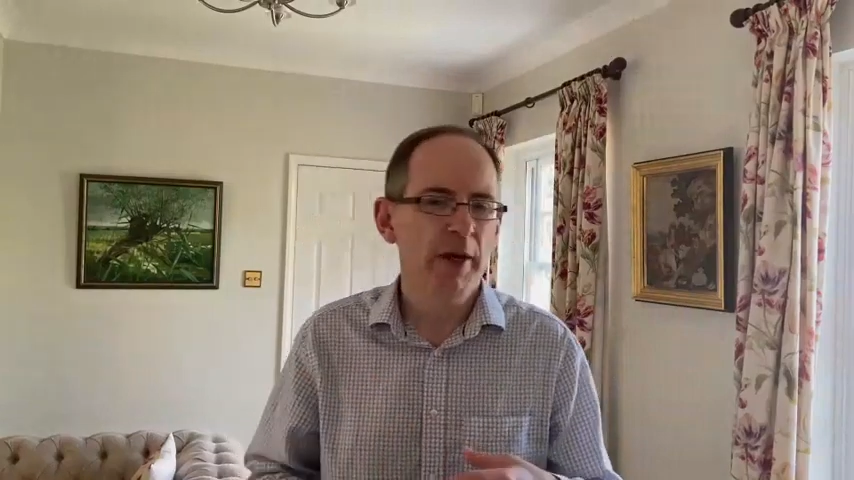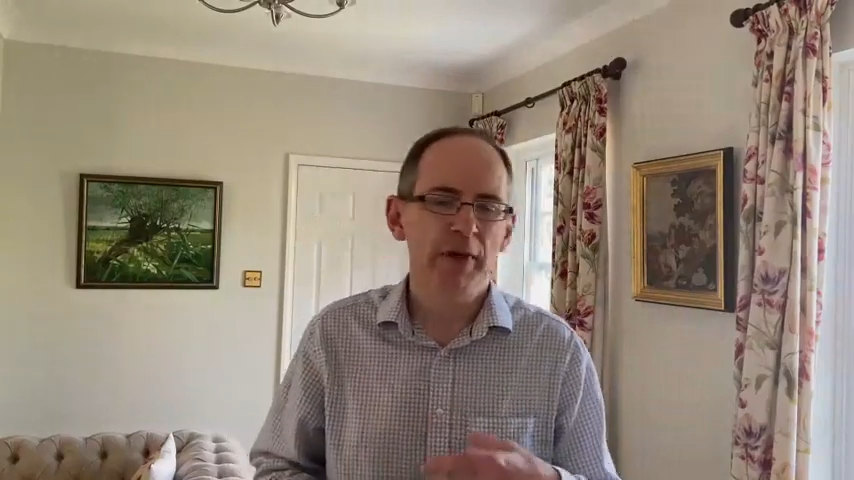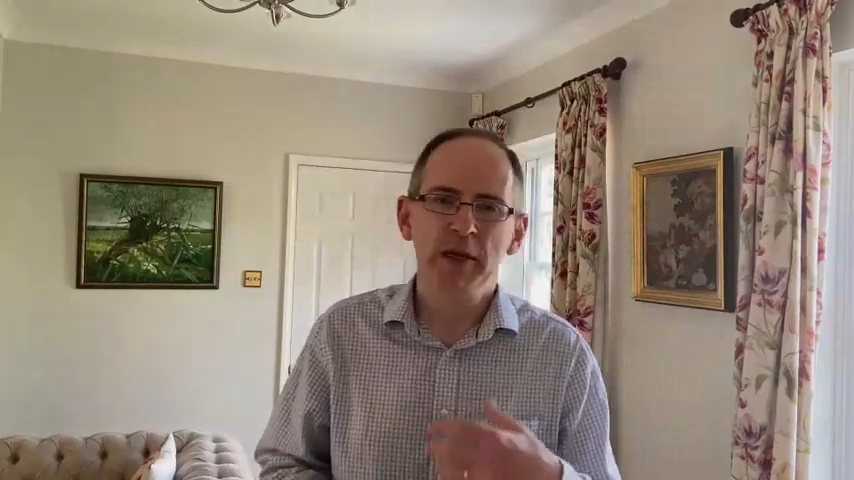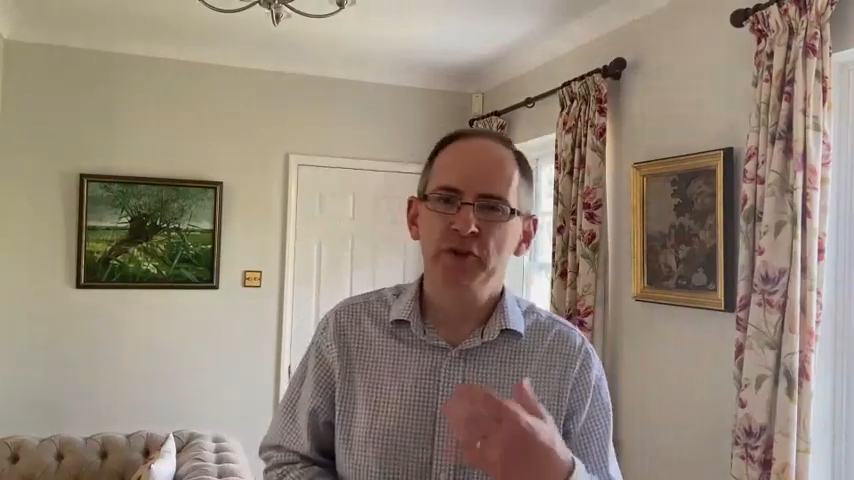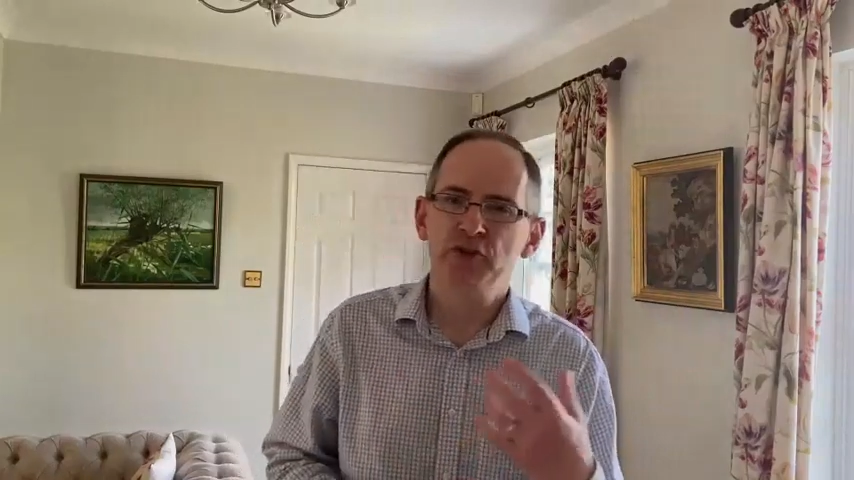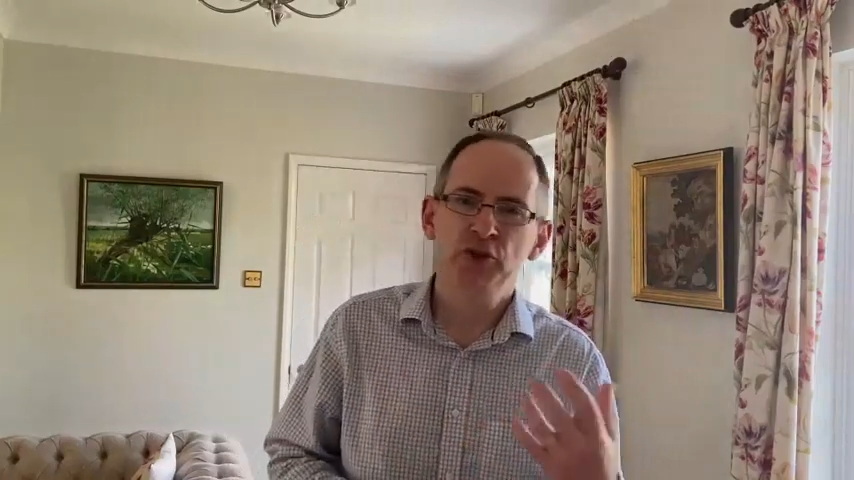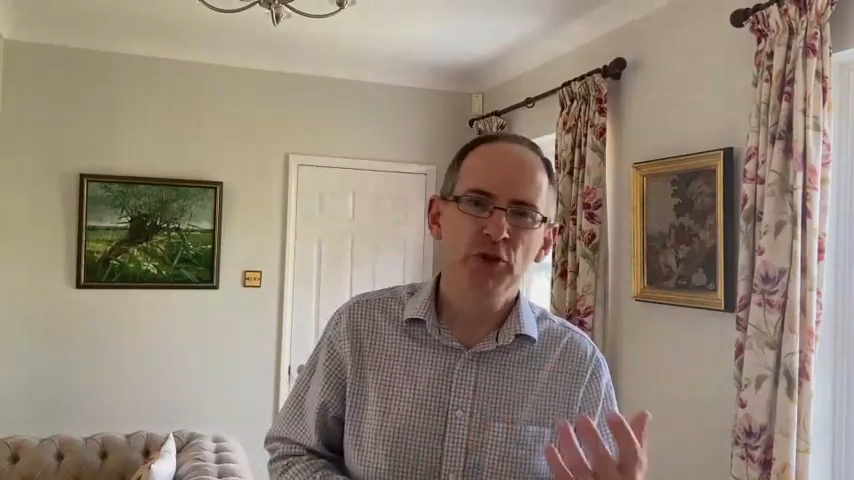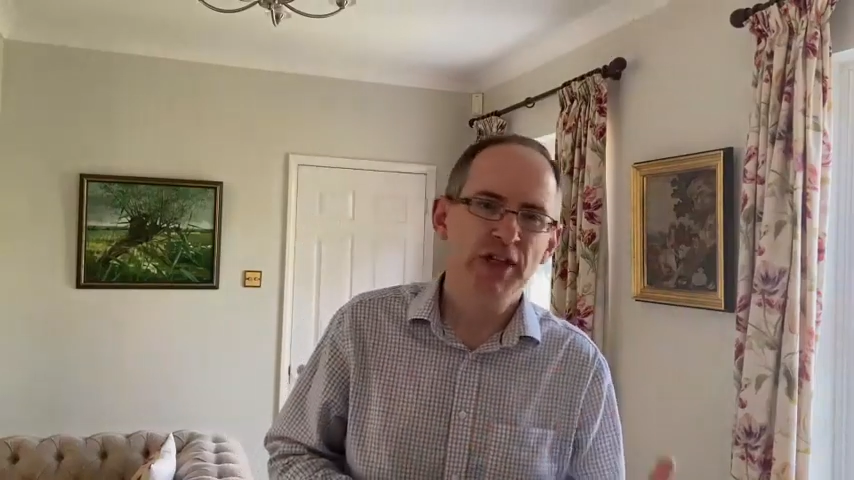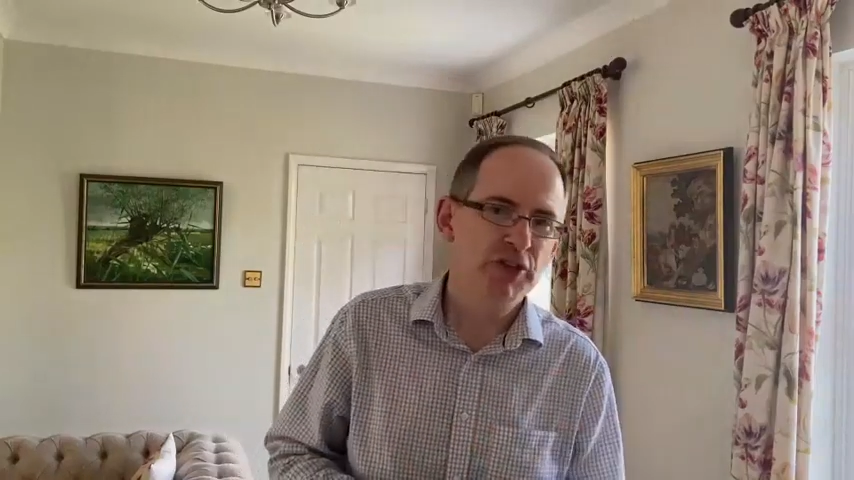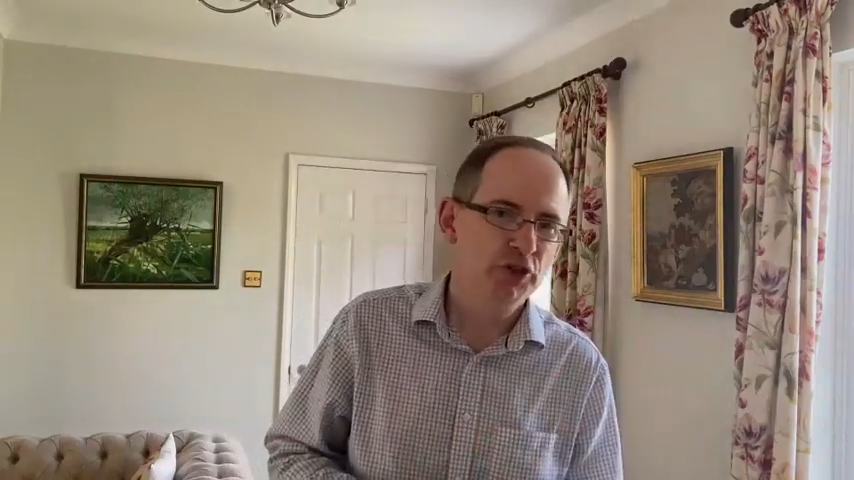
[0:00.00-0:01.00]
perhaps through
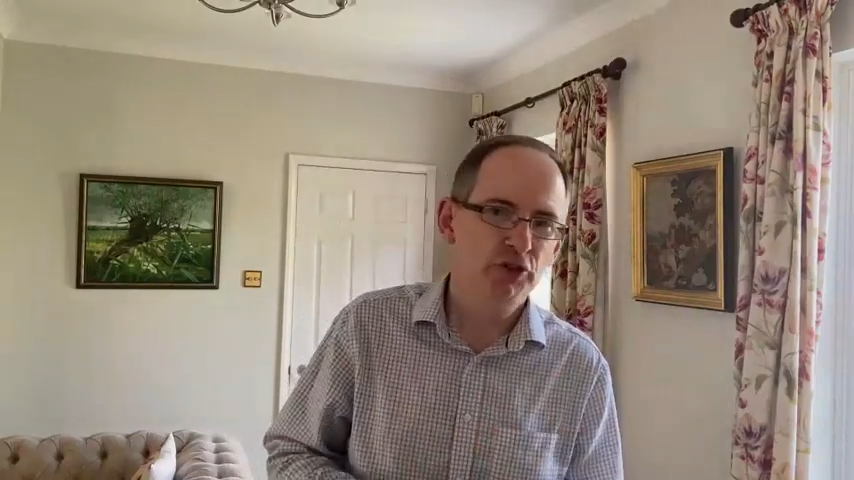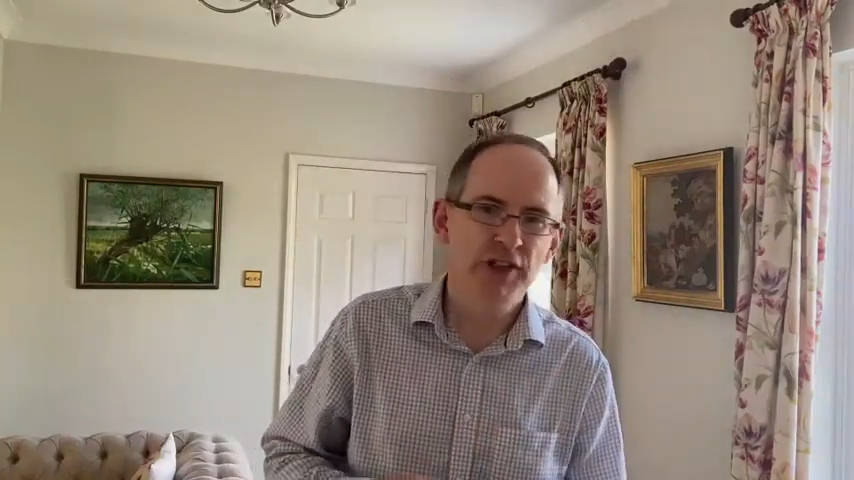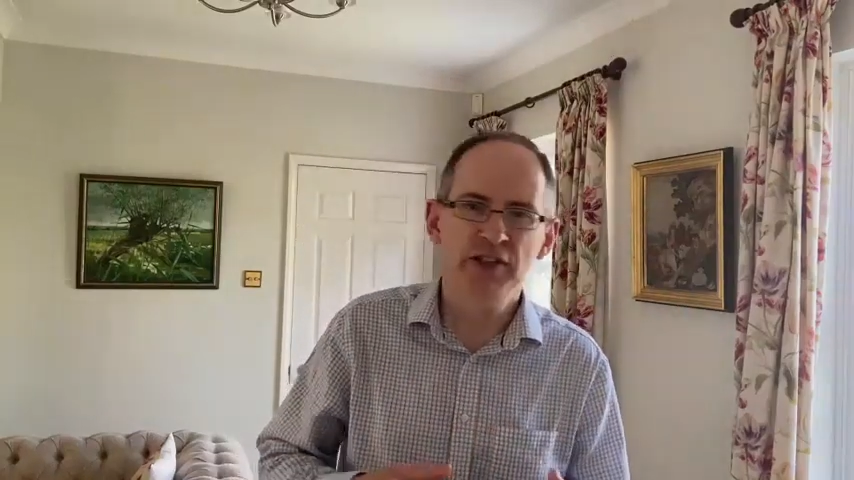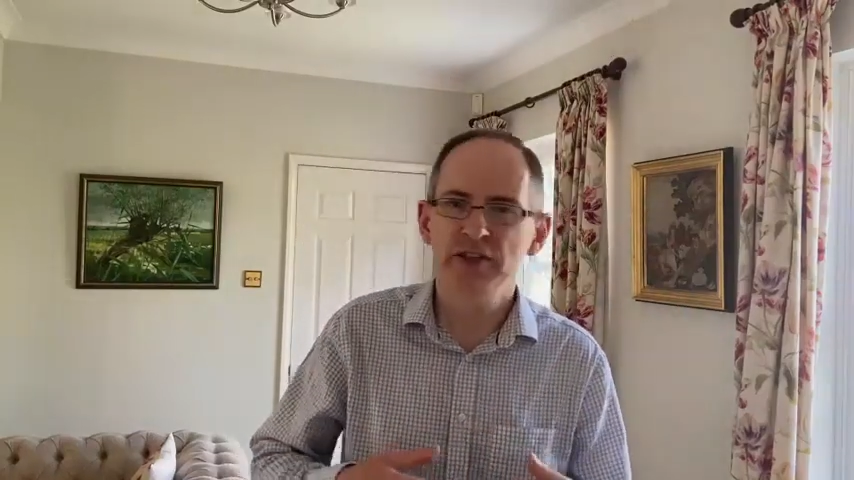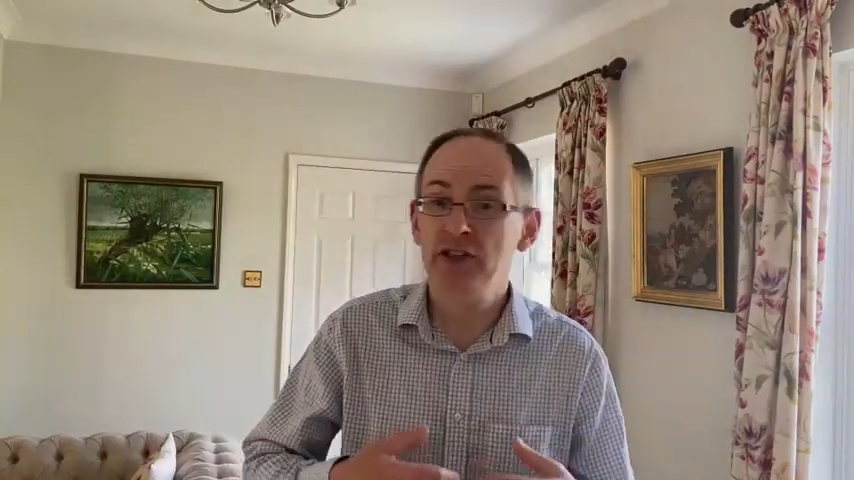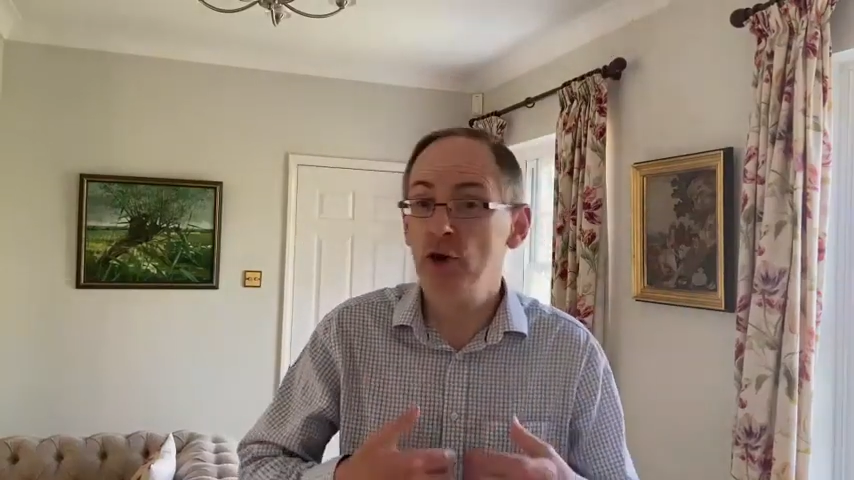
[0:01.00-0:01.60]
history and other